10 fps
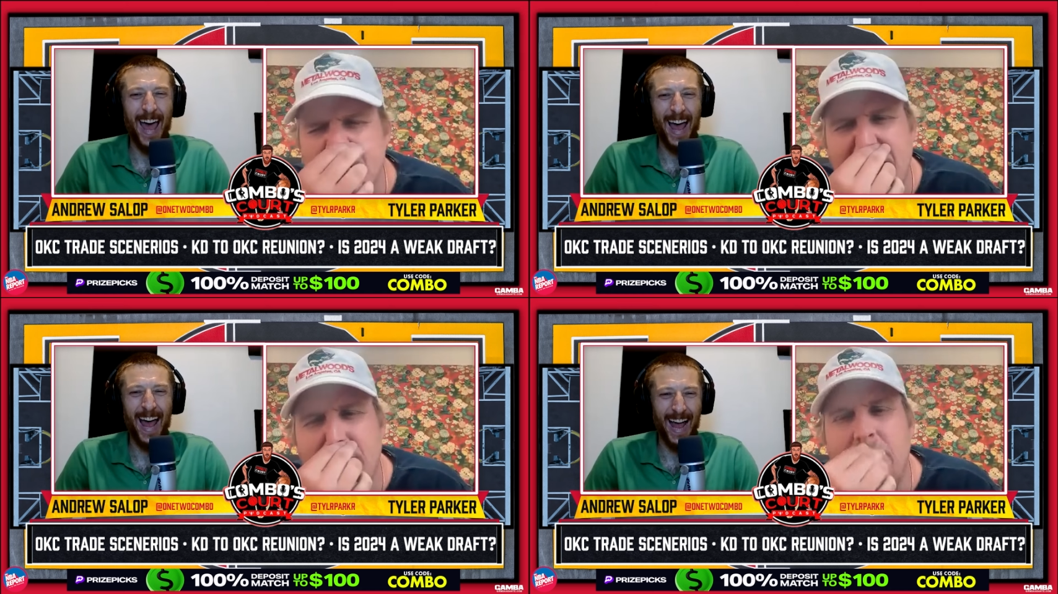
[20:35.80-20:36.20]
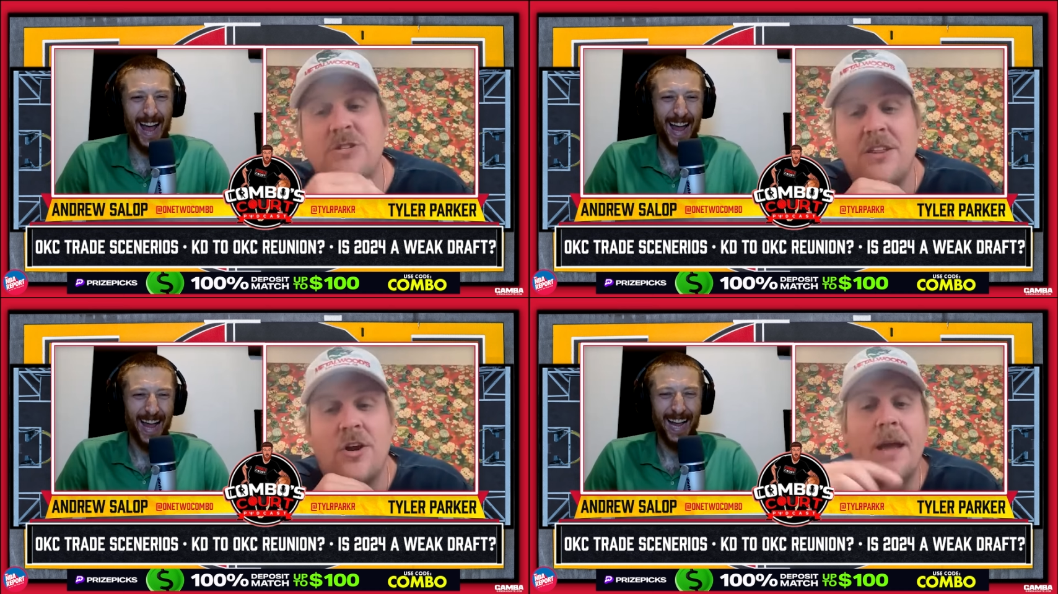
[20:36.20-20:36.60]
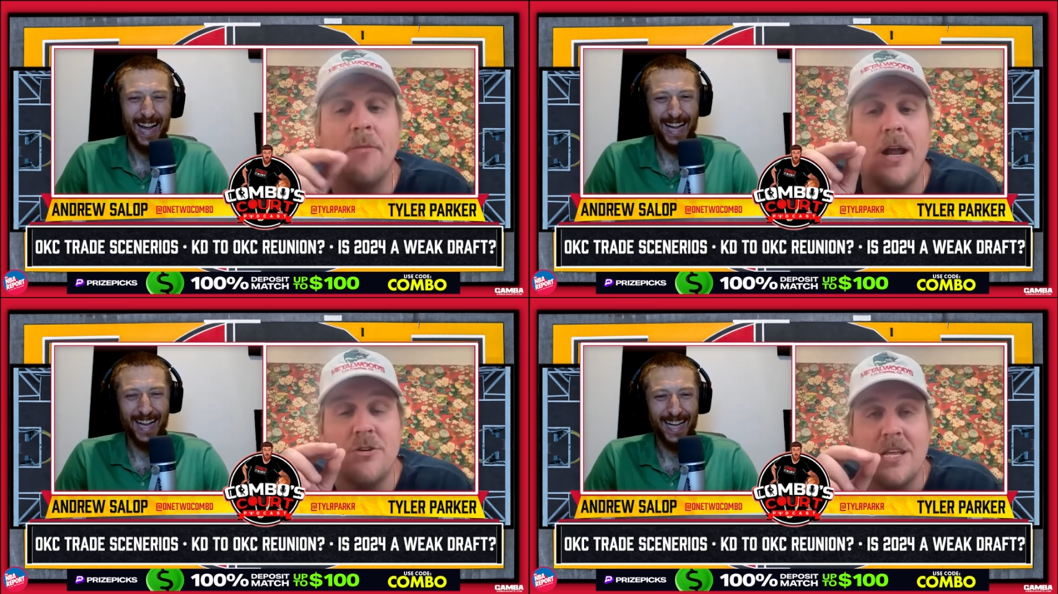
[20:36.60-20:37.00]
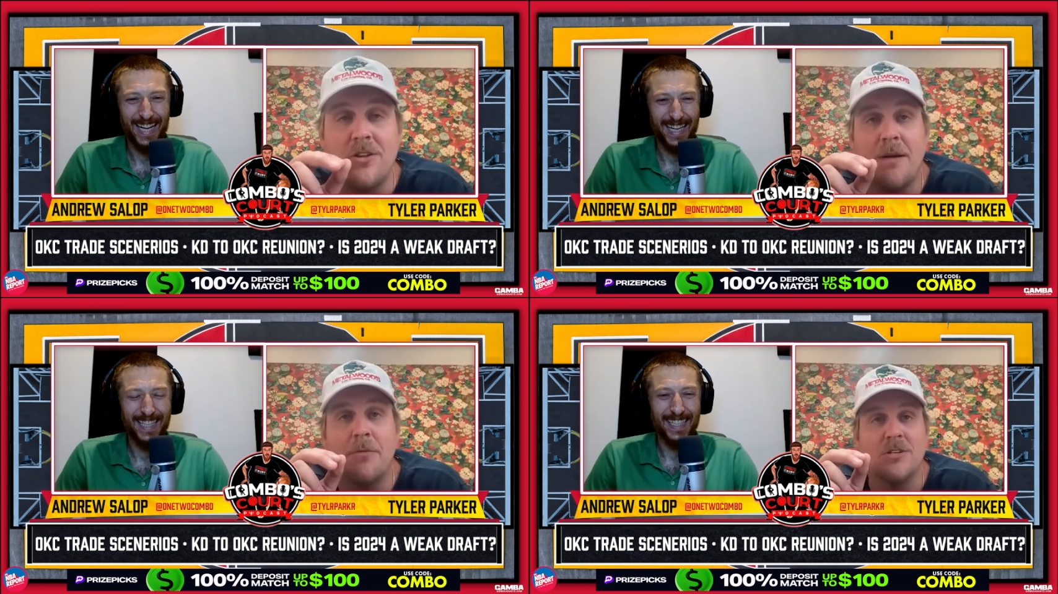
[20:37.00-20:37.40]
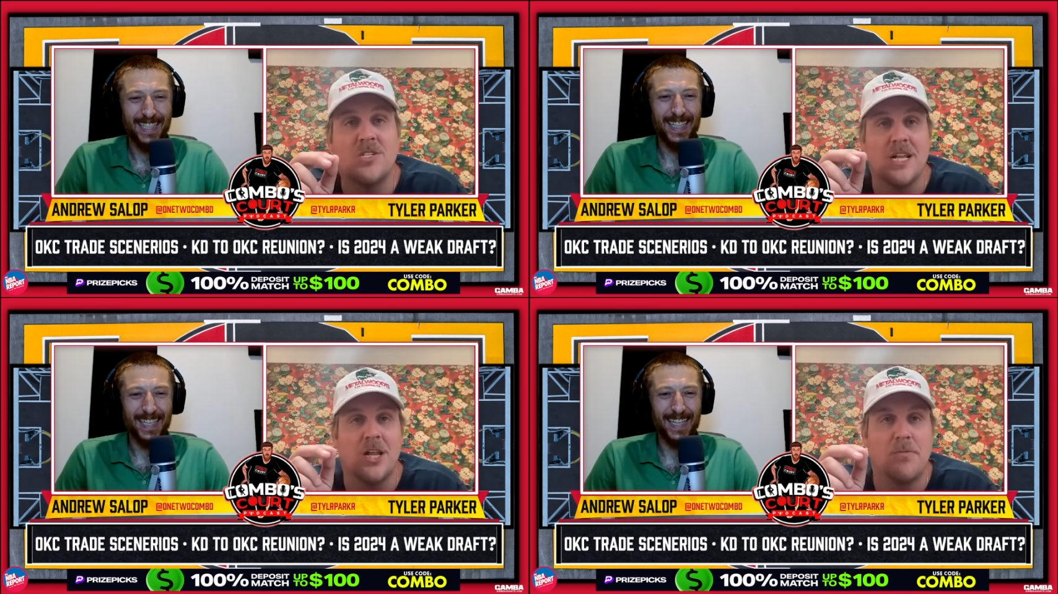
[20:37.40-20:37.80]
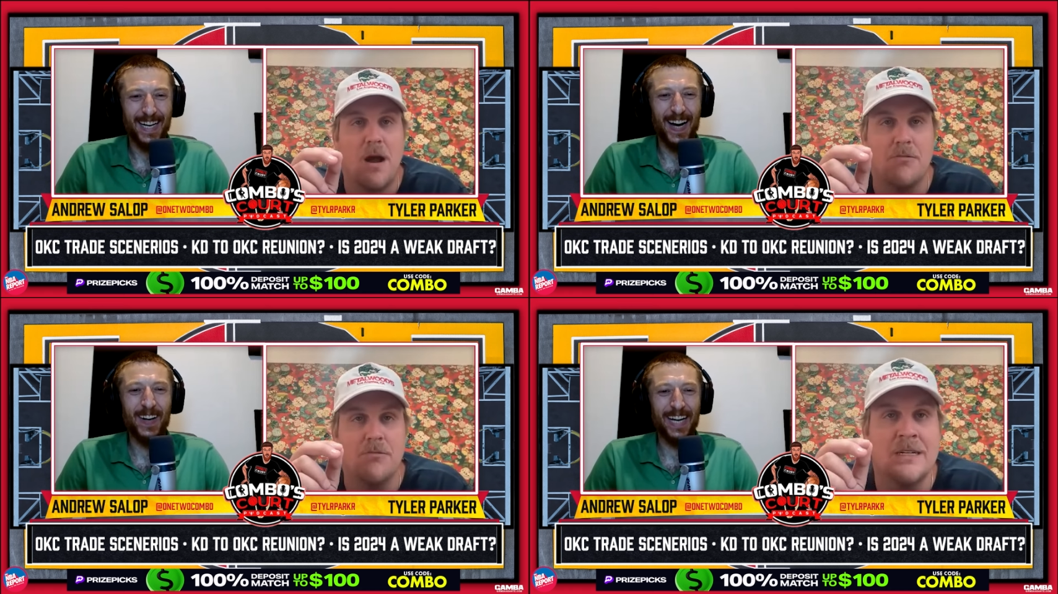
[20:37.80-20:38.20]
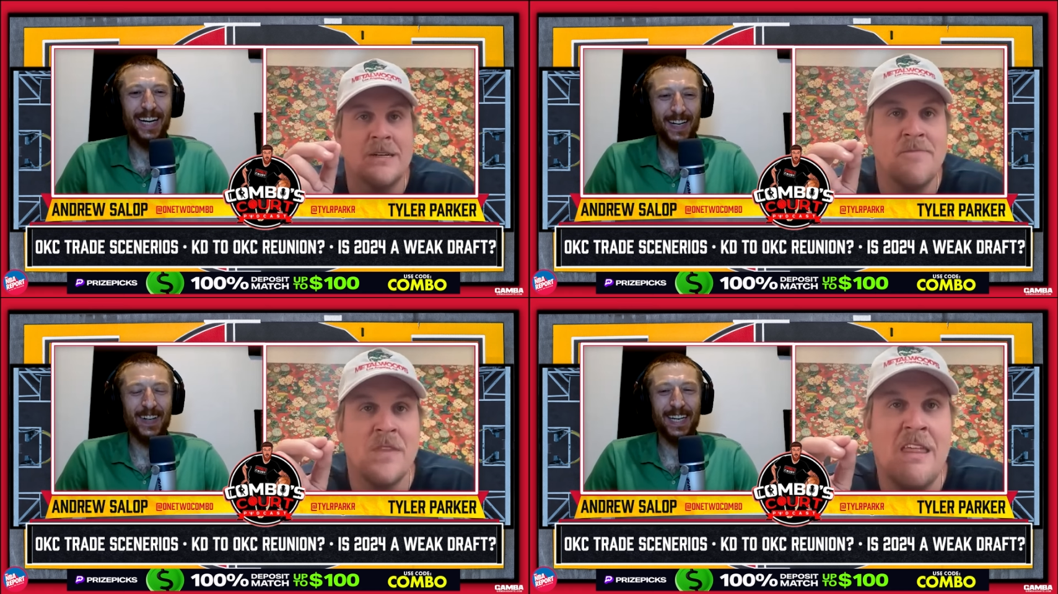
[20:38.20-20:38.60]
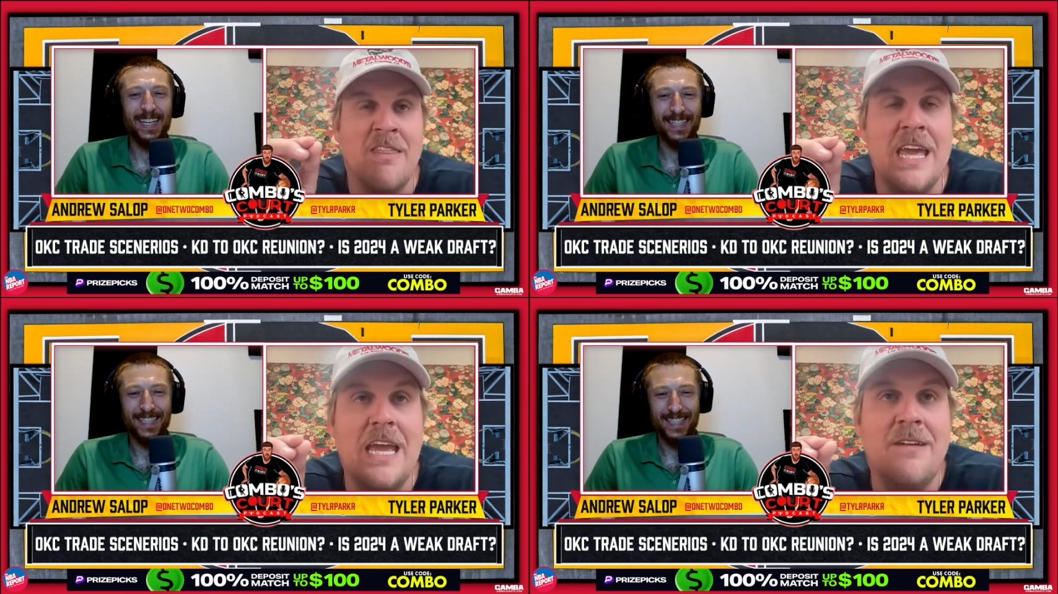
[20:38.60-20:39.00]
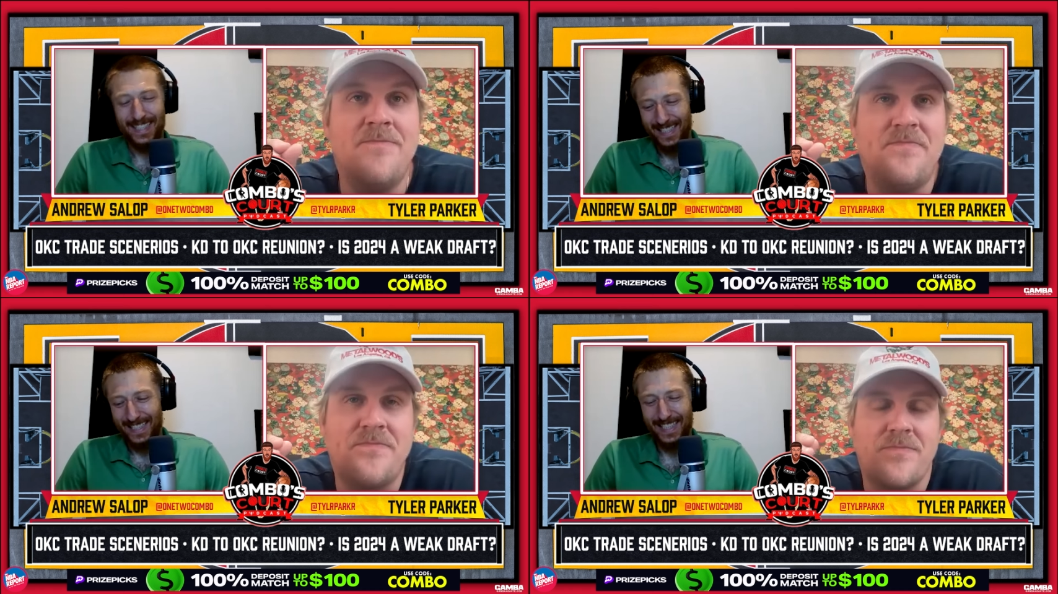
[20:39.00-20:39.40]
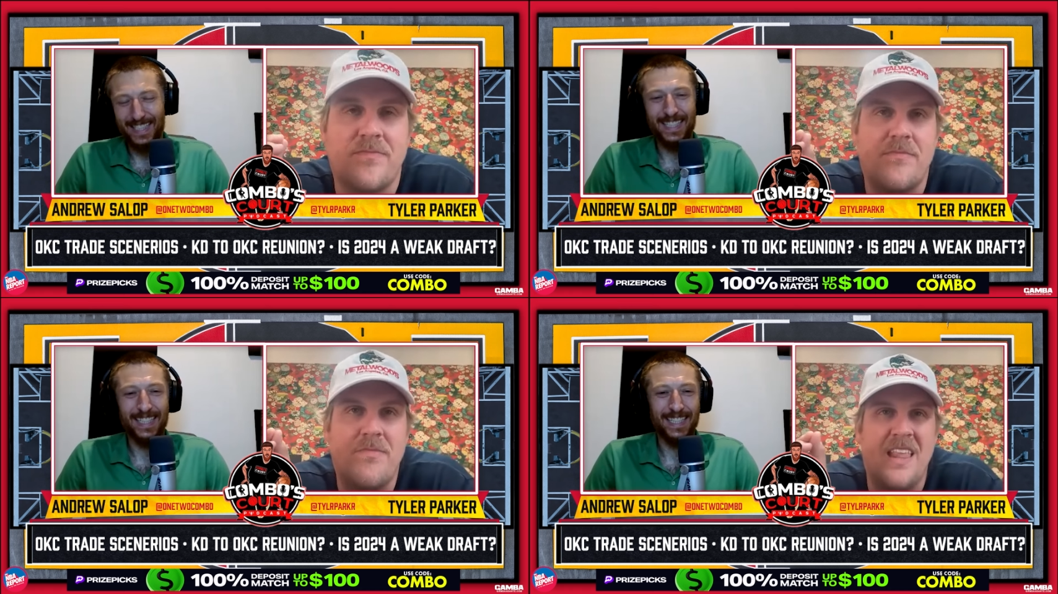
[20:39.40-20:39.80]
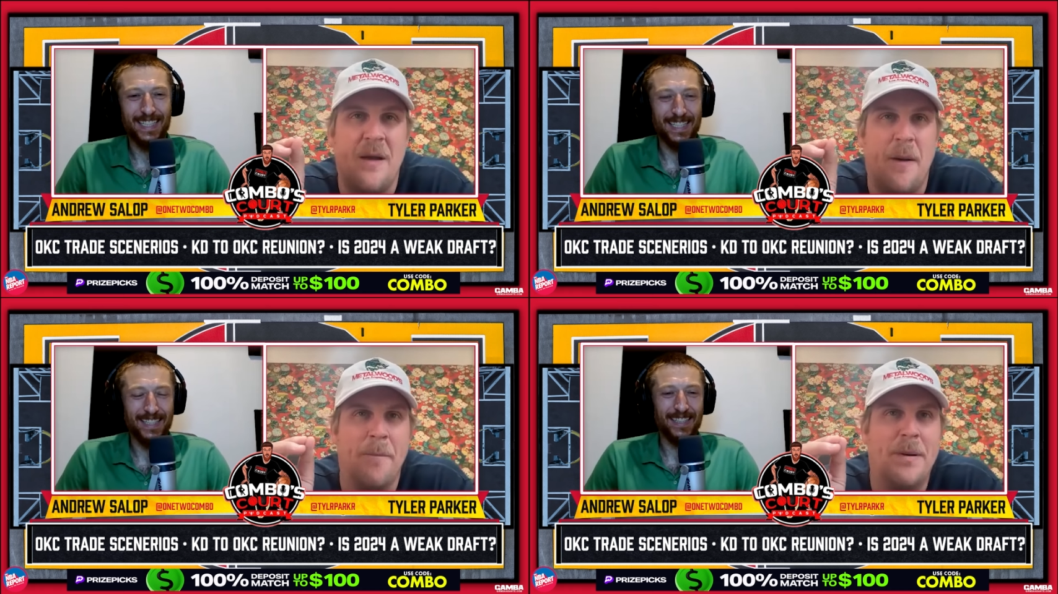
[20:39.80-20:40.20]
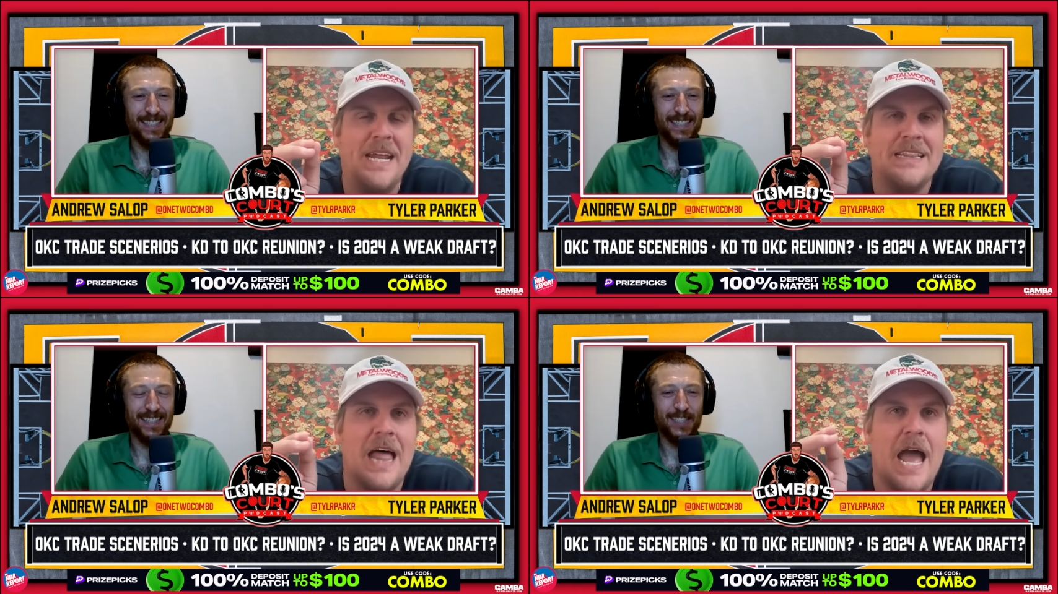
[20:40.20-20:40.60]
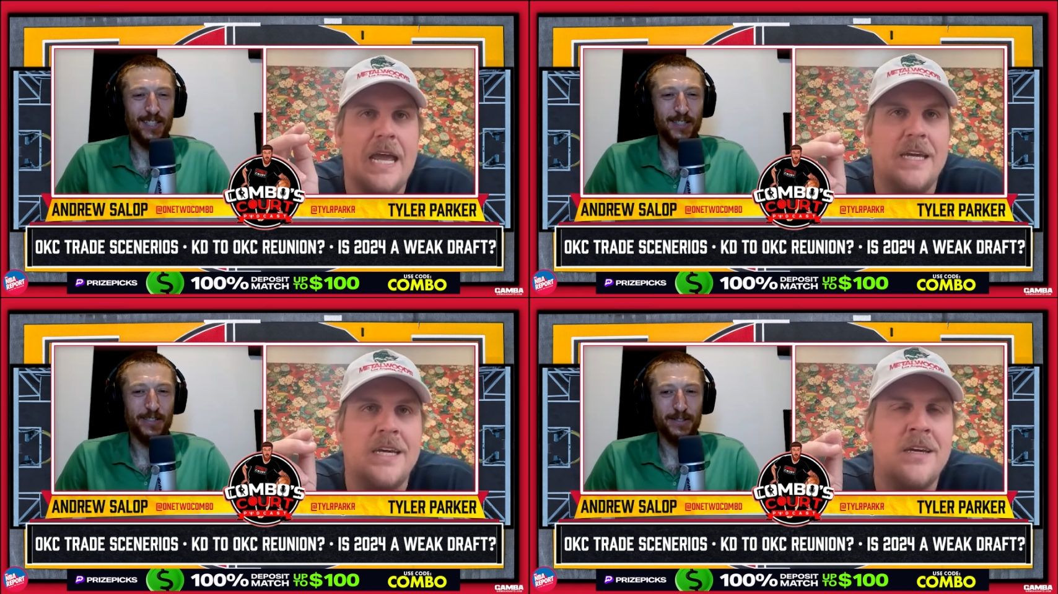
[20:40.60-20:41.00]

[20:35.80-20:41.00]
Speaker 1: either him or it was either him or Russillo probably. Okay, okay. The, but it like,